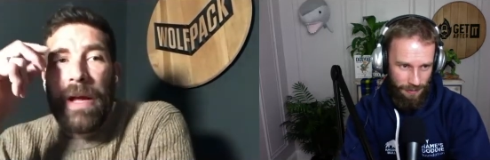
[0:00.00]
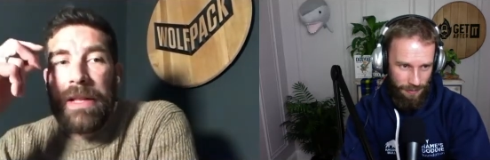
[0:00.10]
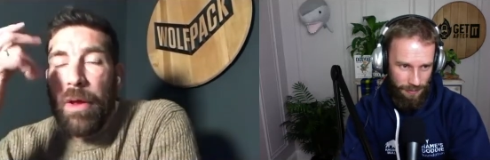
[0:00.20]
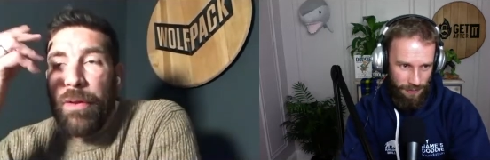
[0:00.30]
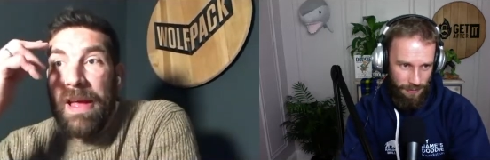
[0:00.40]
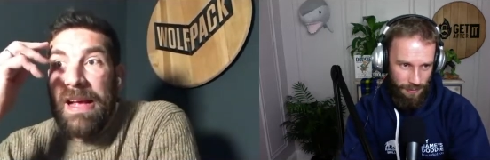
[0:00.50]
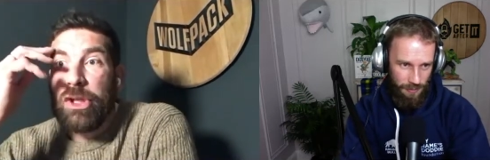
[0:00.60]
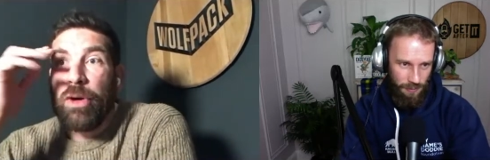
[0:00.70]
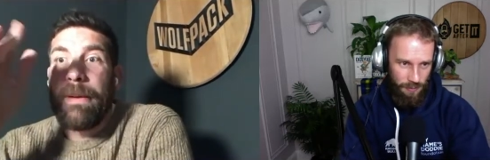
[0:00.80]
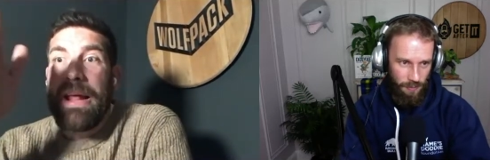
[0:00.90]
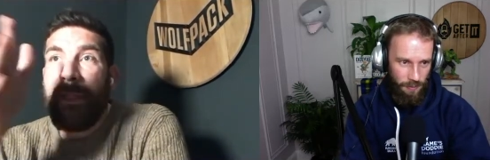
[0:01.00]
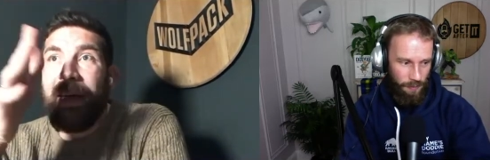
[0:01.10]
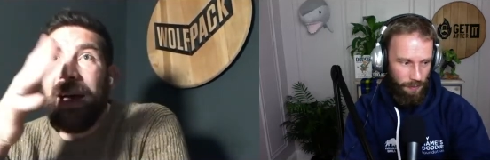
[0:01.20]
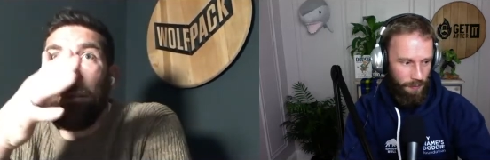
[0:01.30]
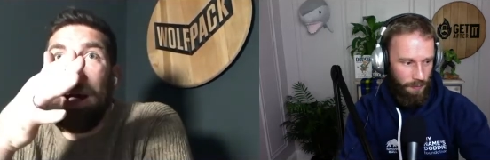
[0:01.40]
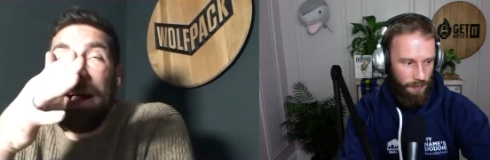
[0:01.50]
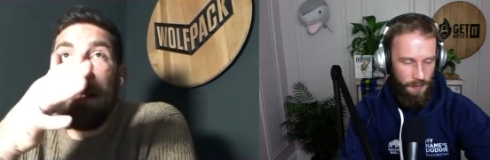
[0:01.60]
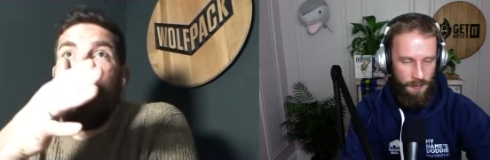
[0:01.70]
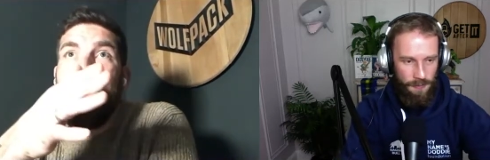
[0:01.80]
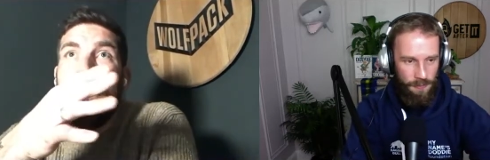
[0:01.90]
Speaker 1: I don't think Exeter are playing that
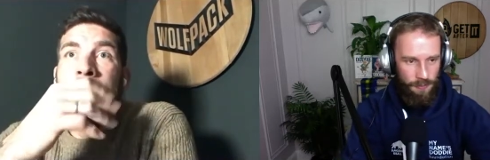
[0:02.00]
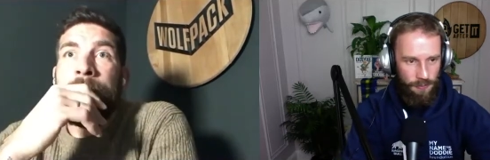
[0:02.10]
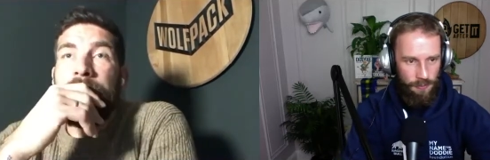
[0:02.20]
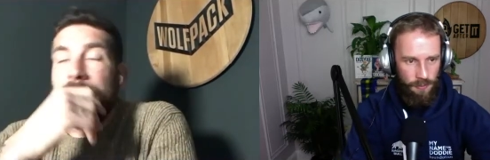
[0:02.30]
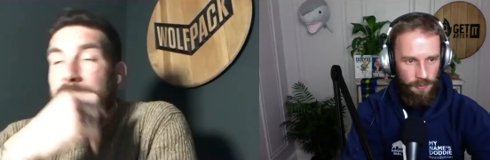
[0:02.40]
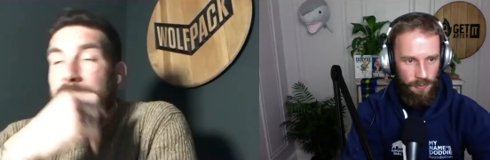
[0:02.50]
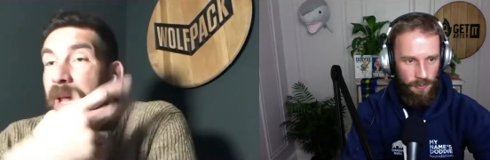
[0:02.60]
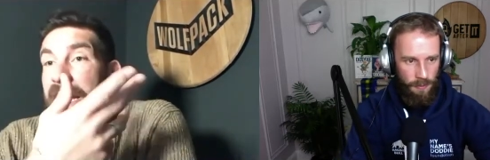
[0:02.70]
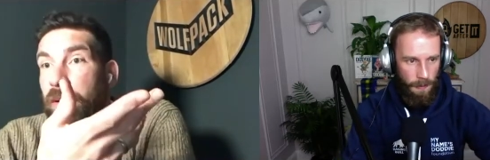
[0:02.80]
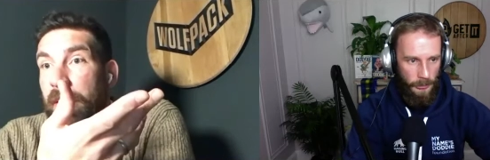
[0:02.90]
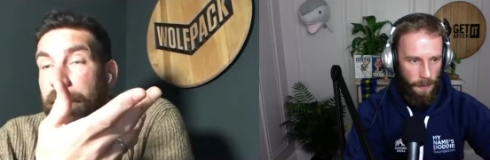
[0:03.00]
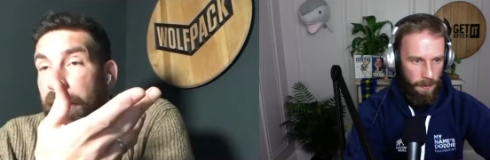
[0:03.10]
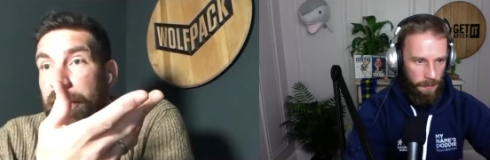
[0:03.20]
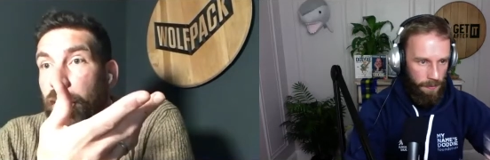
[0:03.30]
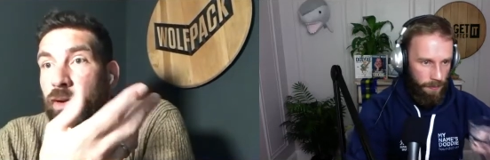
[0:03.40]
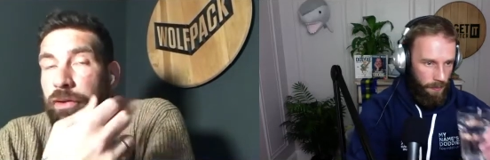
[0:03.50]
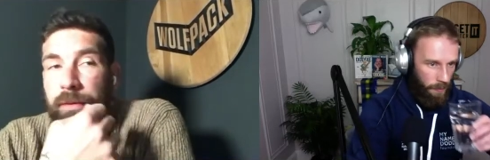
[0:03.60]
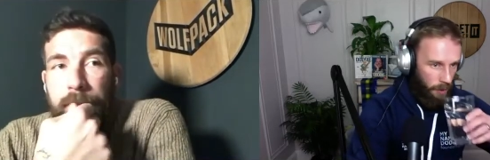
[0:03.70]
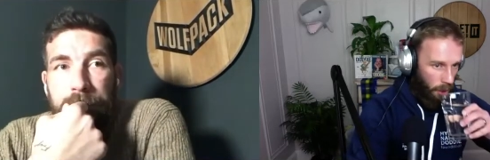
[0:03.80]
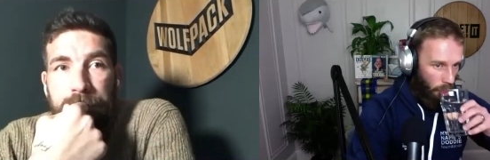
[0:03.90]
well. They're playing, they're good,
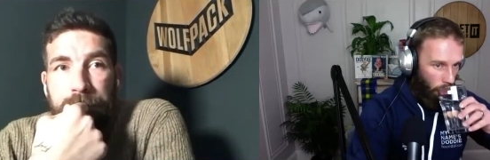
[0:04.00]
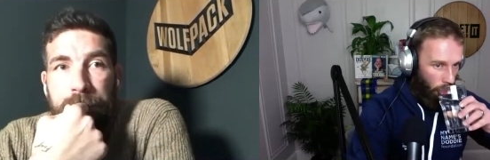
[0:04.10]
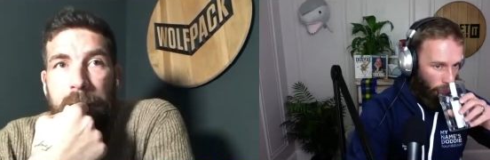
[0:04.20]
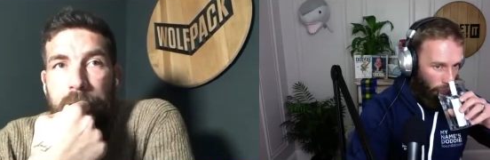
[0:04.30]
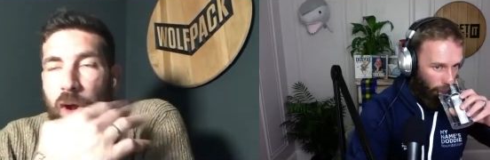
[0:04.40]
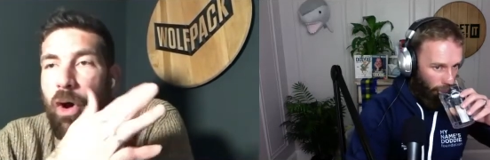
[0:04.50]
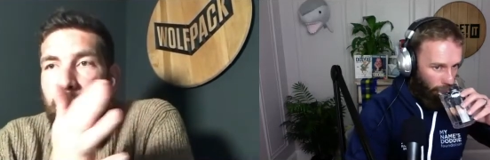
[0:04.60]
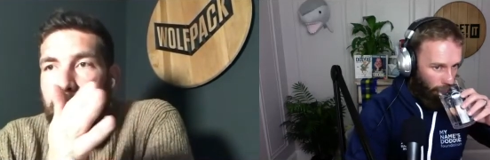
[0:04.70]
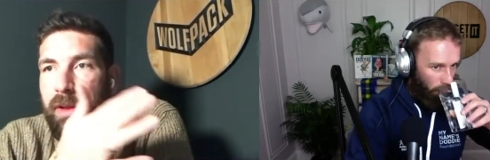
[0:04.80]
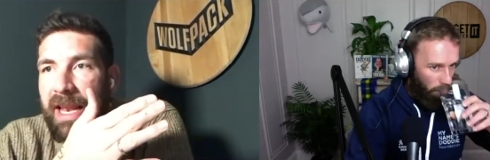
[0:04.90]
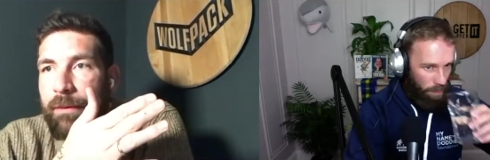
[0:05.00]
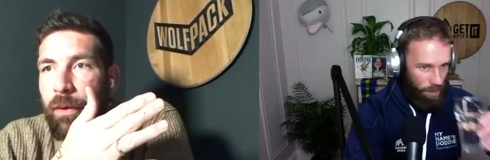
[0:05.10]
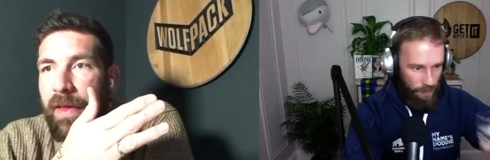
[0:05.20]
but not the level that they